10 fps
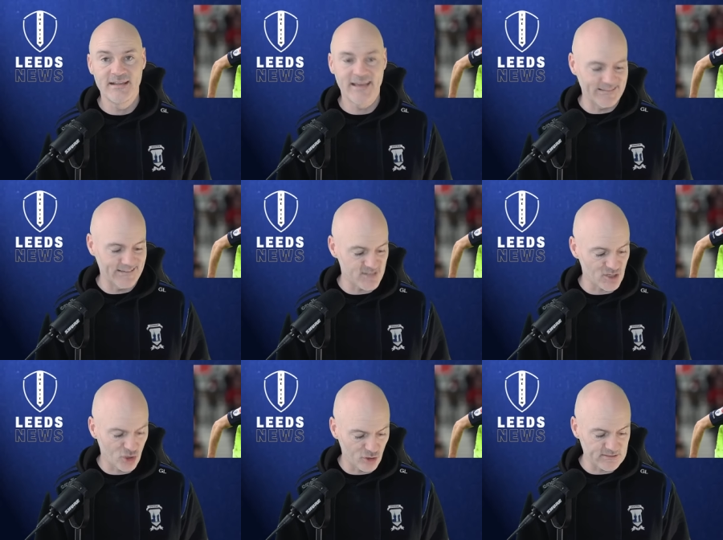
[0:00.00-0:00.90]
and Leeds are
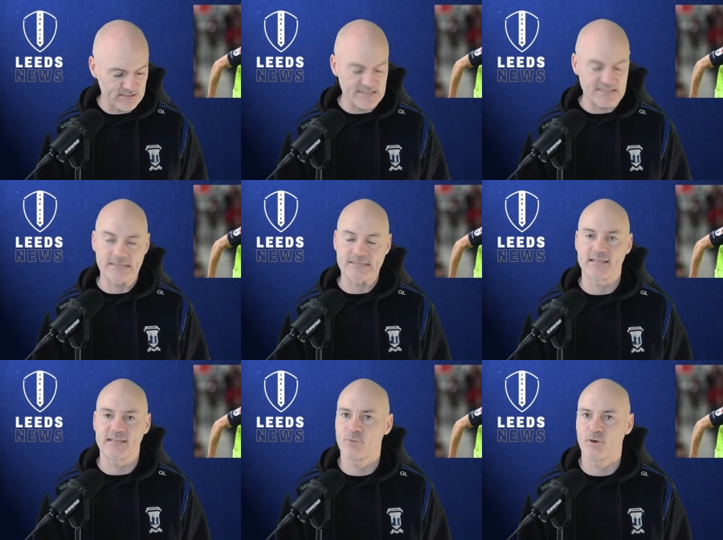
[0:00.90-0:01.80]
currently
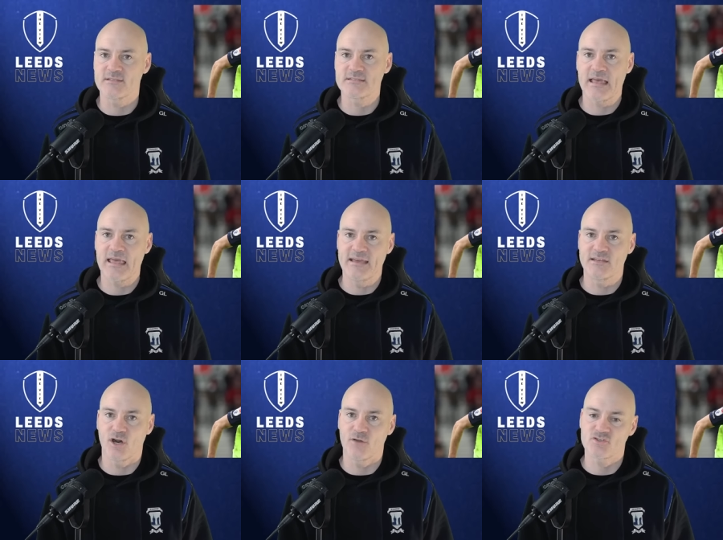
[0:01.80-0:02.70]
16 points ahead
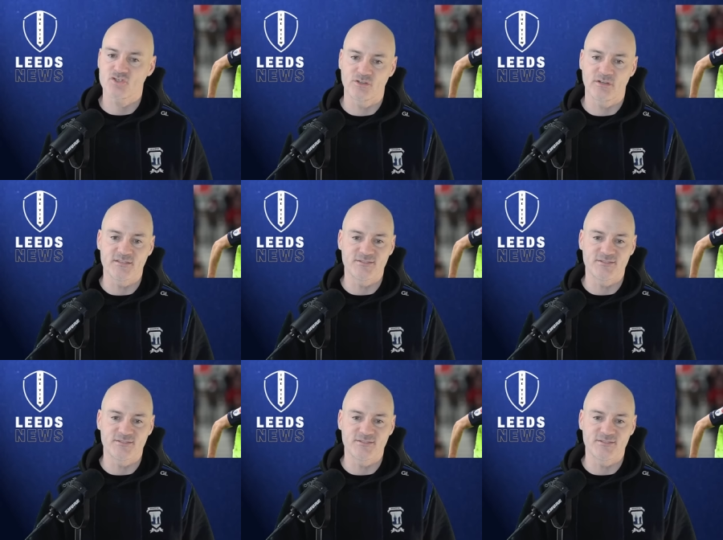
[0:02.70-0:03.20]
of Sunderland,